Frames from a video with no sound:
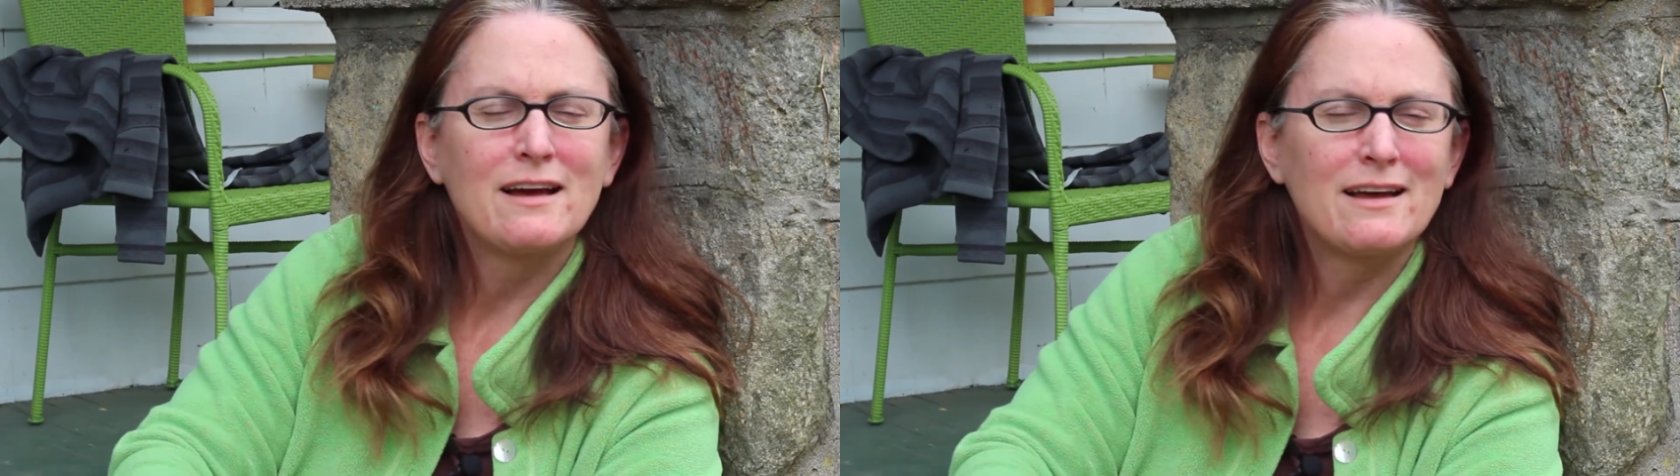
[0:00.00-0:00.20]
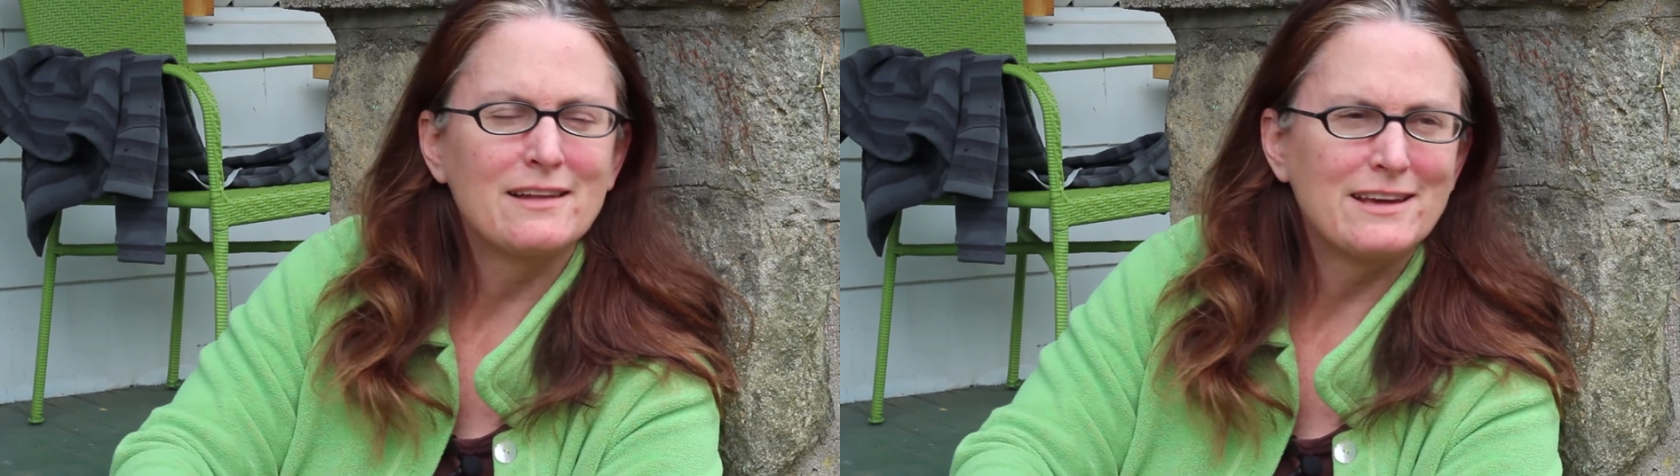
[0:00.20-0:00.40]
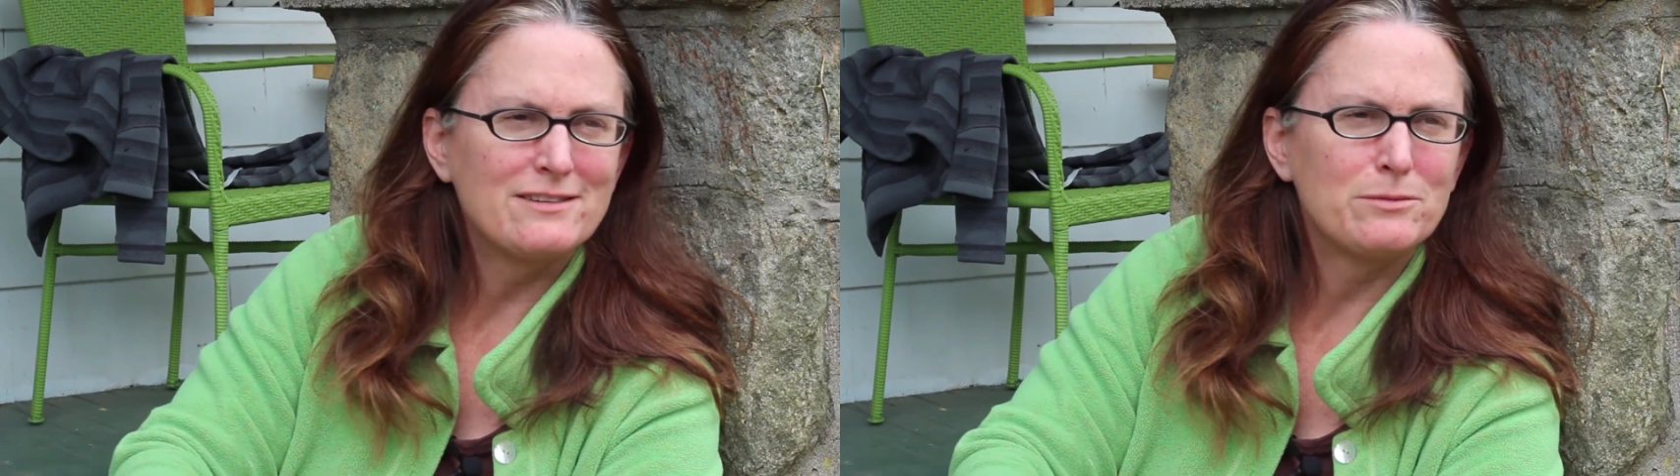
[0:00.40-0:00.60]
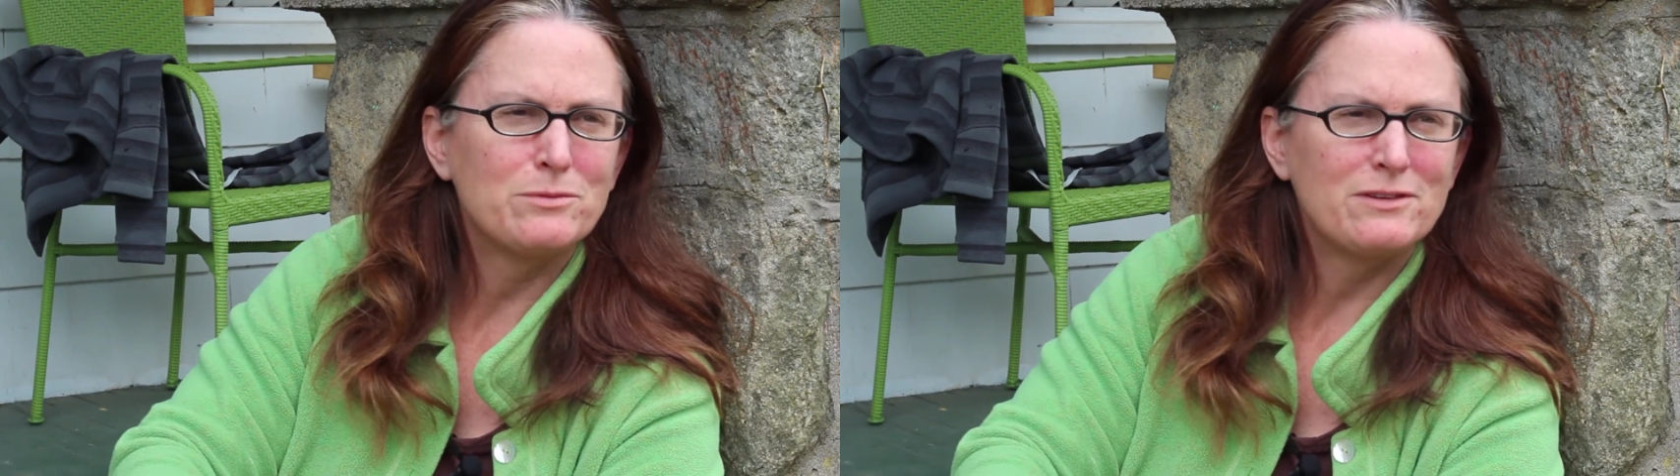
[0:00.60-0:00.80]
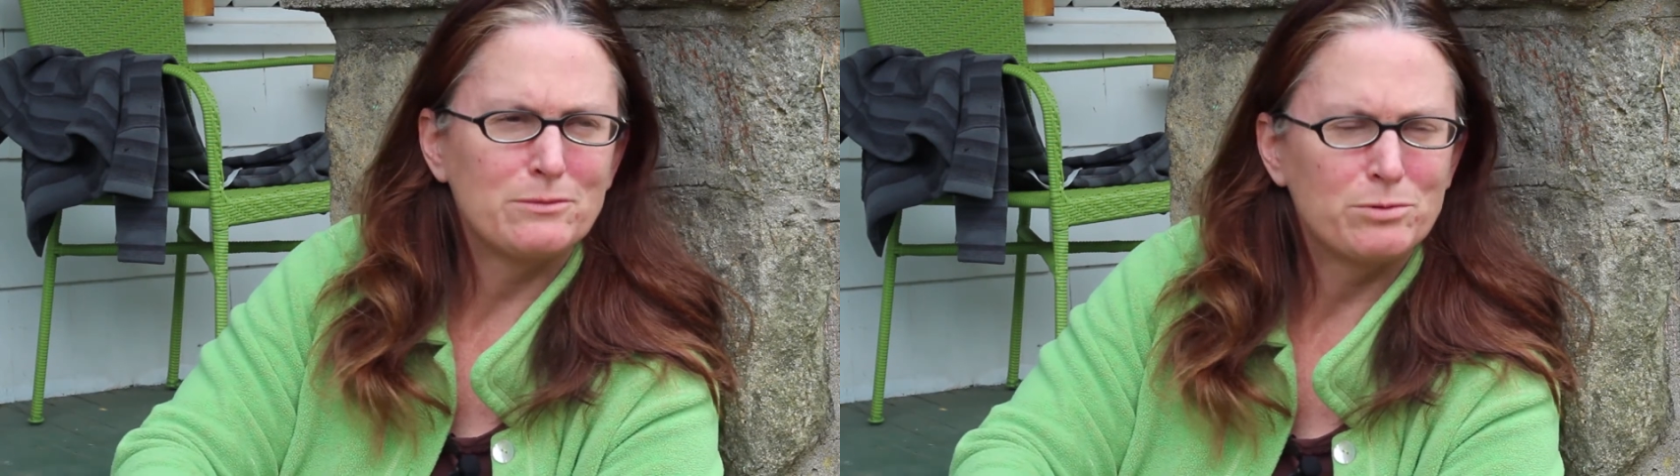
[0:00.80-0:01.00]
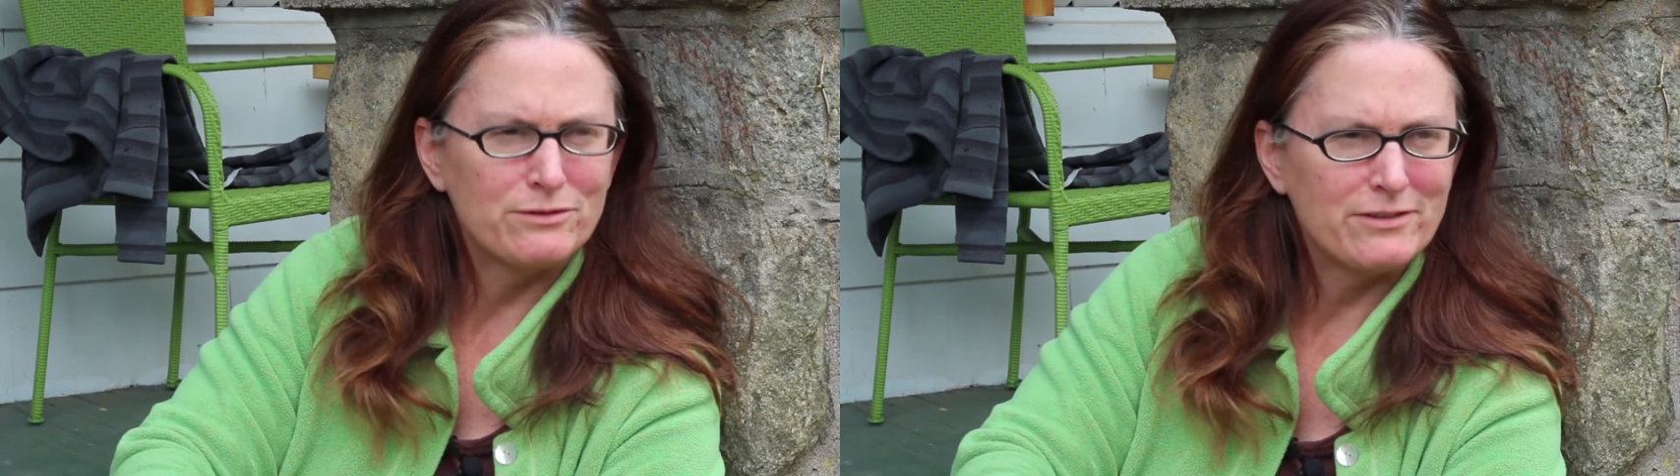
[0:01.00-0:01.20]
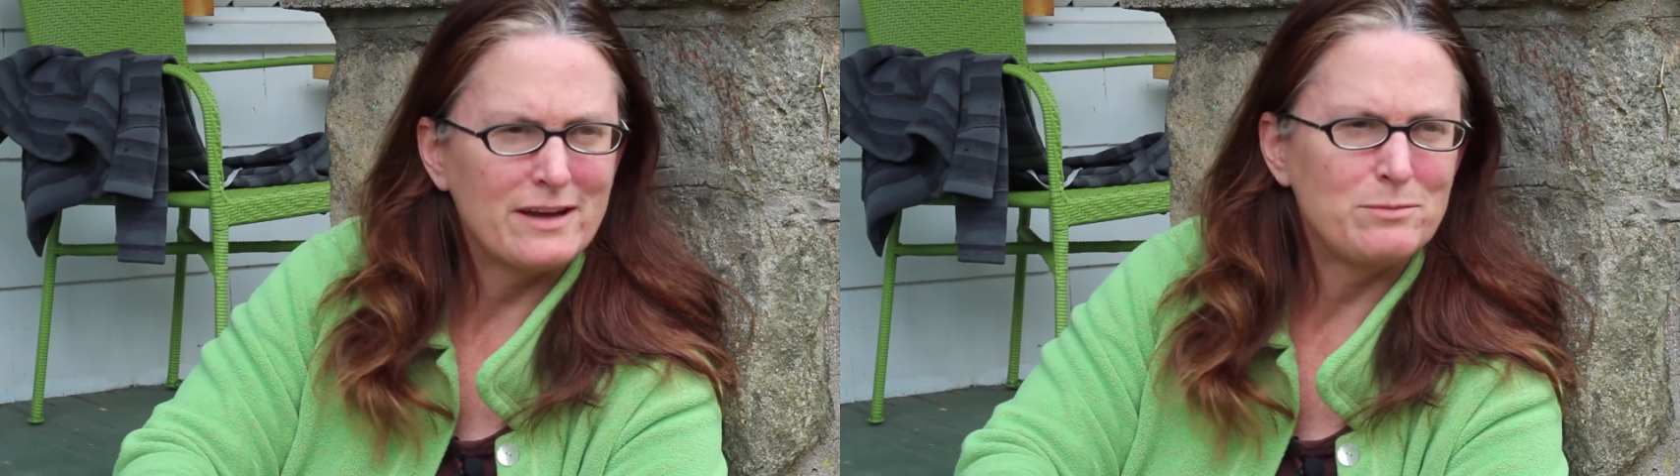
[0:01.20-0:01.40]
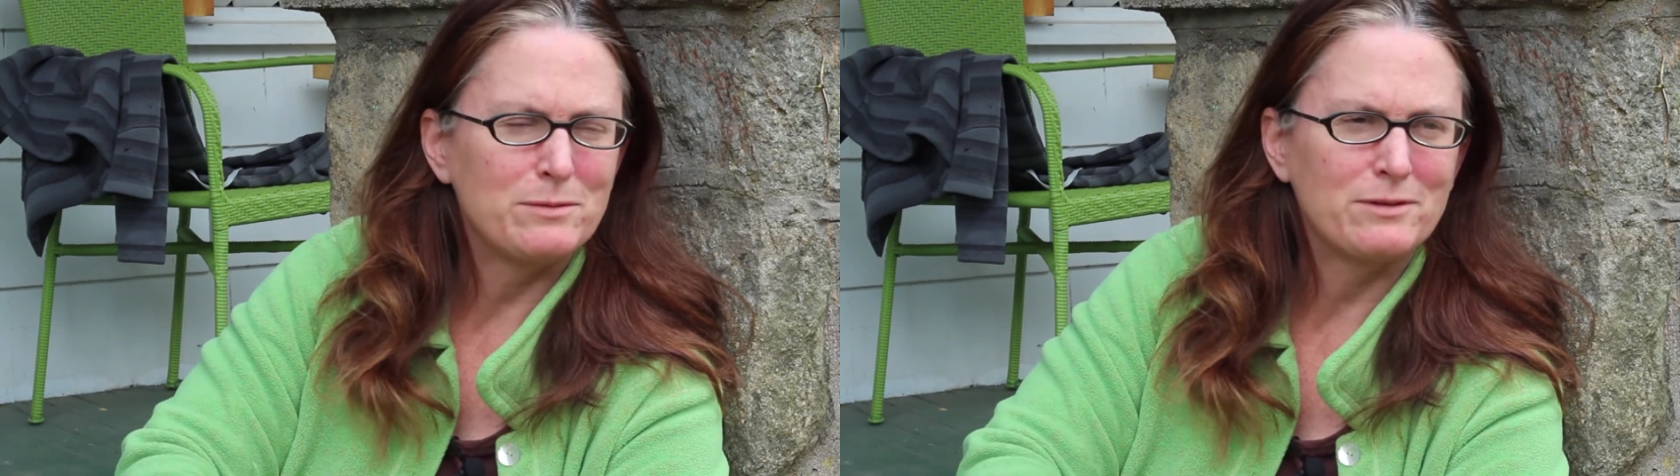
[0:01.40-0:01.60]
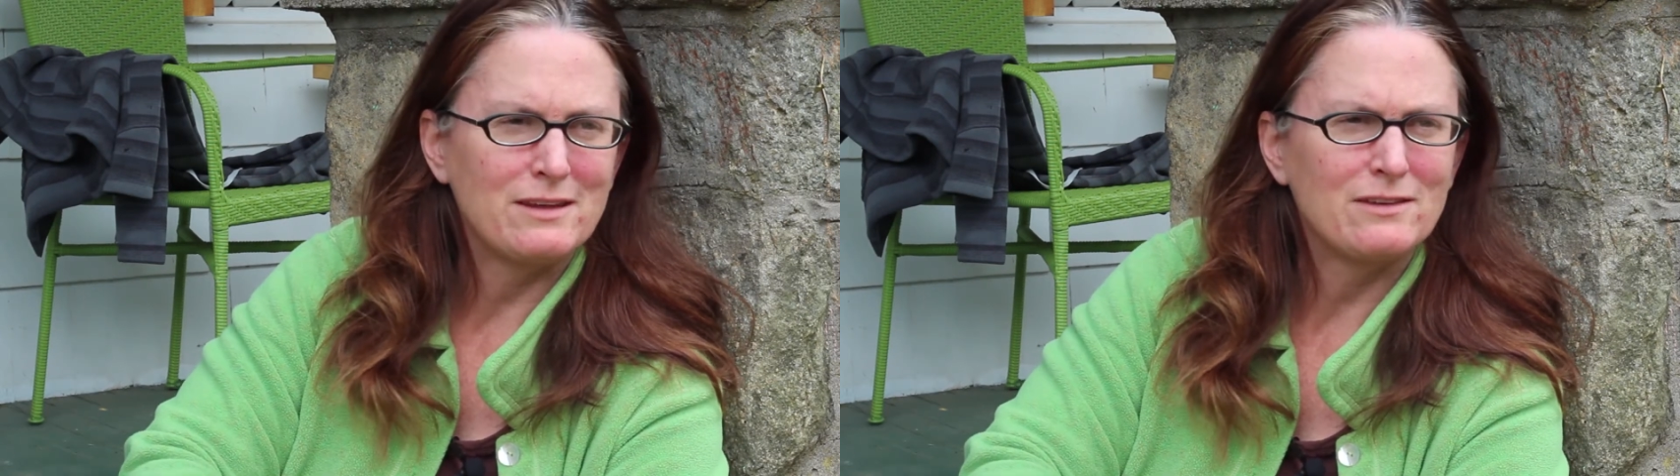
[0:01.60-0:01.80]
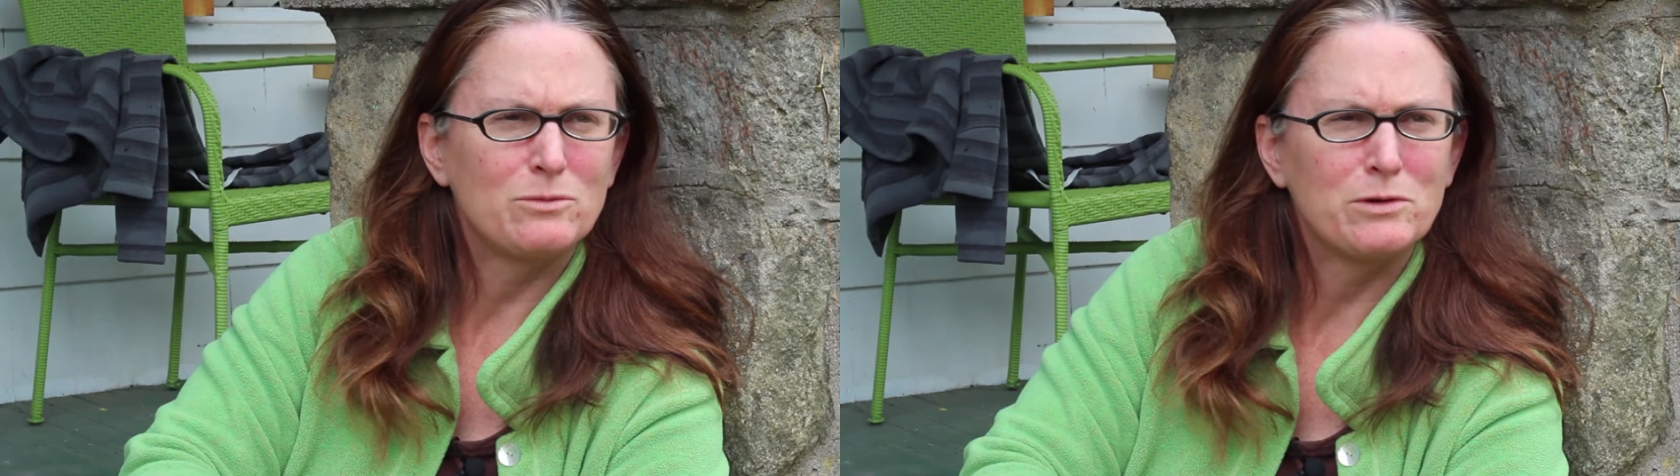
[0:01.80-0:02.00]
I like to provide people
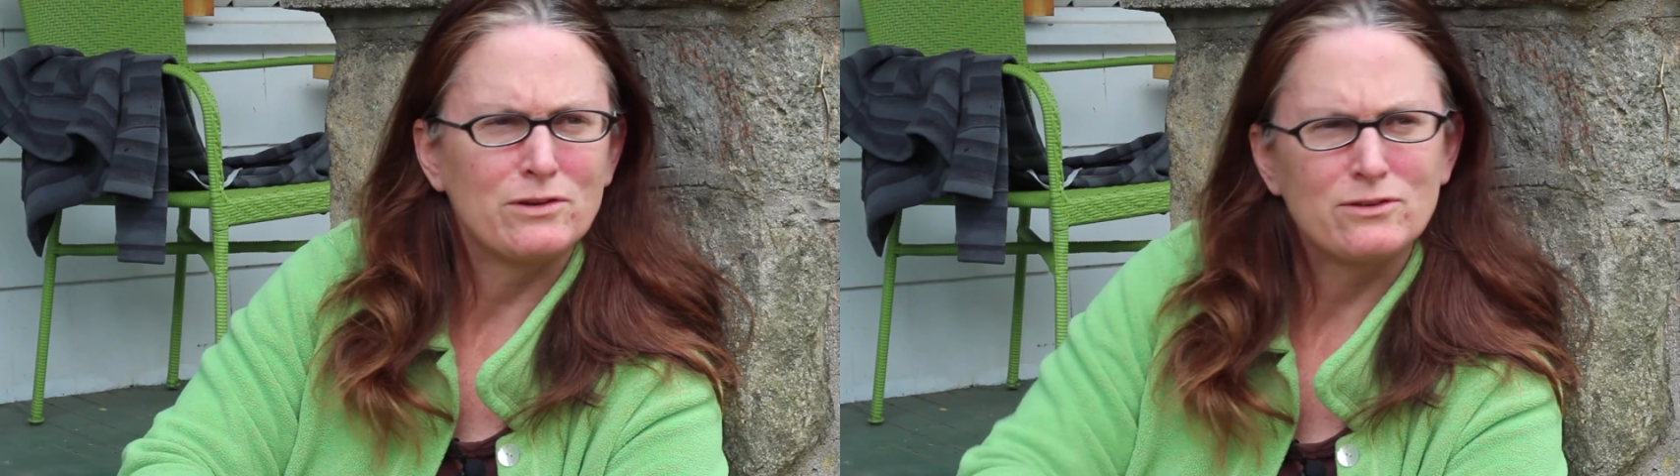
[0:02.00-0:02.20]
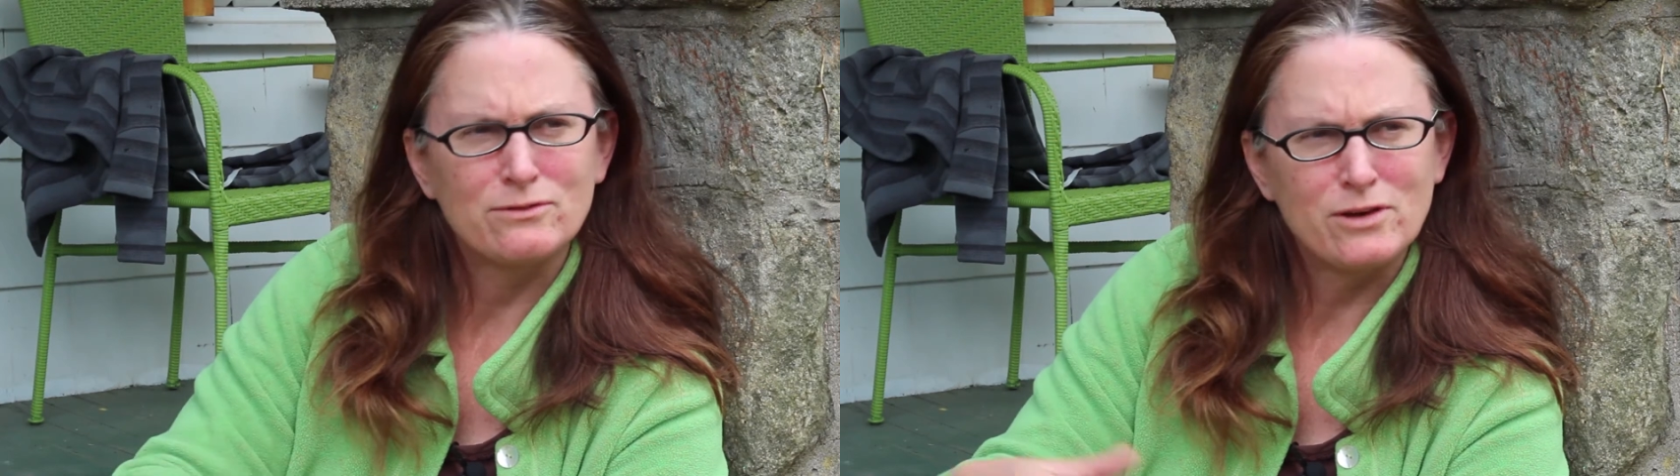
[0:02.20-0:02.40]
the experience